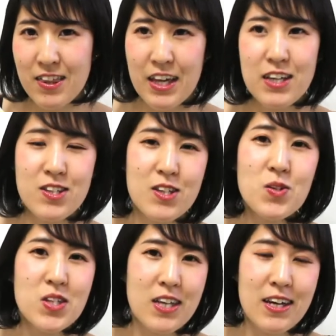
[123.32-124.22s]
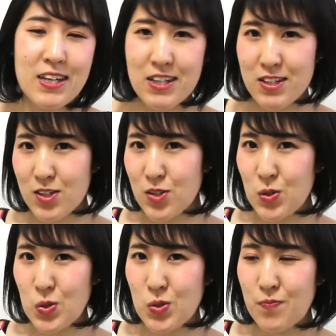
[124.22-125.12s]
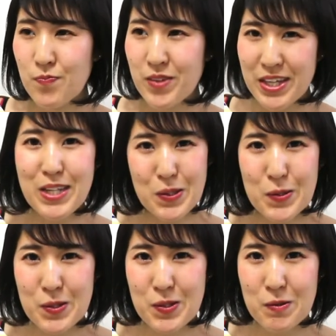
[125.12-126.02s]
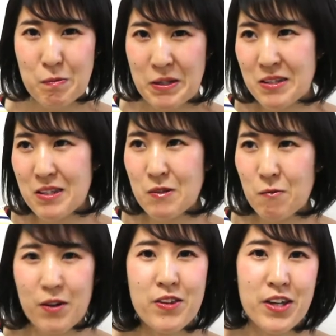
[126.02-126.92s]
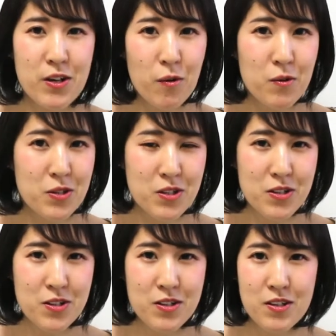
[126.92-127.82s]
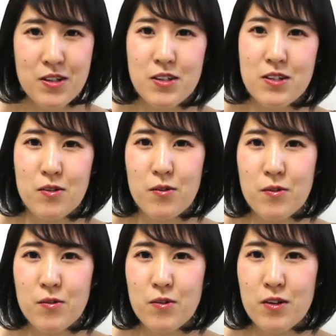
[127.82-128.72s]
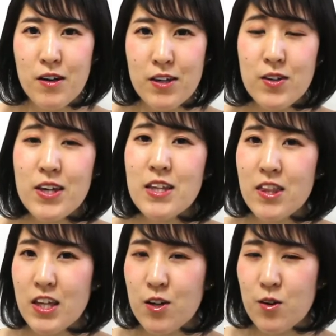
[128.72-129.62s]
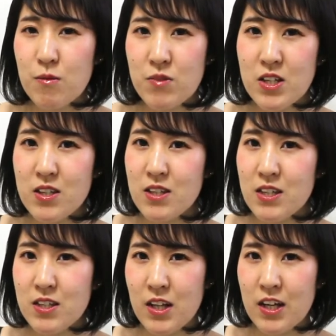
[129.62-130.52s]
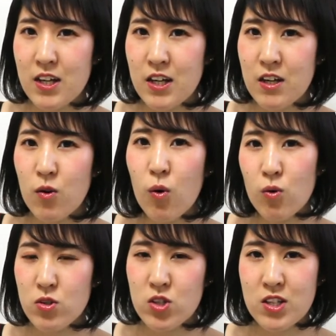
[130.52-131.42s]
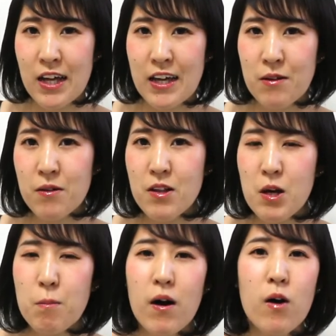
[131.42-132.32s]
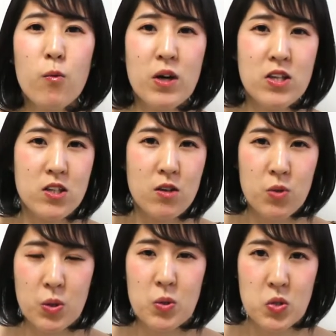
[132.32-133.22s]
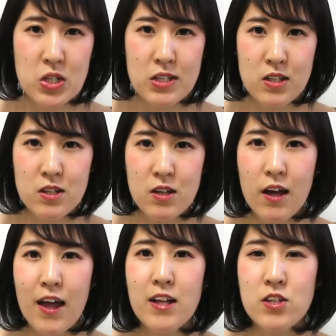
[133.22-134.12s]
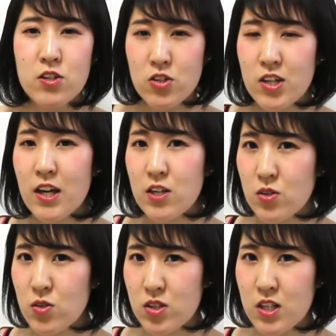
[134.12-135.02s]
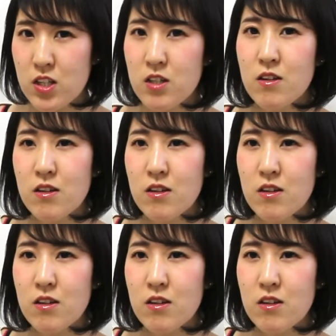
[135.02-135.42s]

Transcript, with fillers: They still say tsu. Hitotsu means one year old. So you can think of this is like a old style, but we still use it. And you can use this